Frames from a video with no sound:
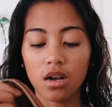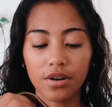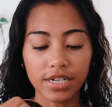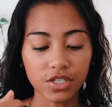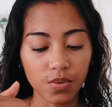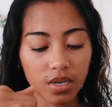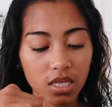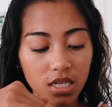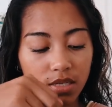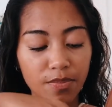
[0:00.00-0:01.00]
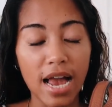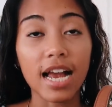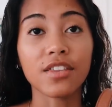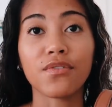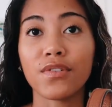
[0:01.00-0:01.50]
All right, so in this
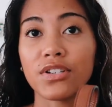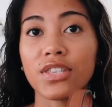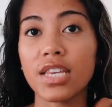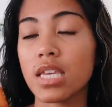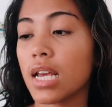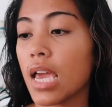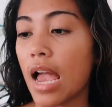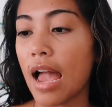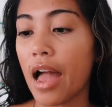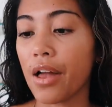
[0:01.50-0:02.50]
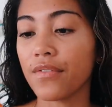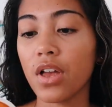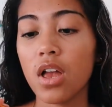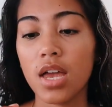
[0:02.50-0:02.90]
bag, the first thing that I have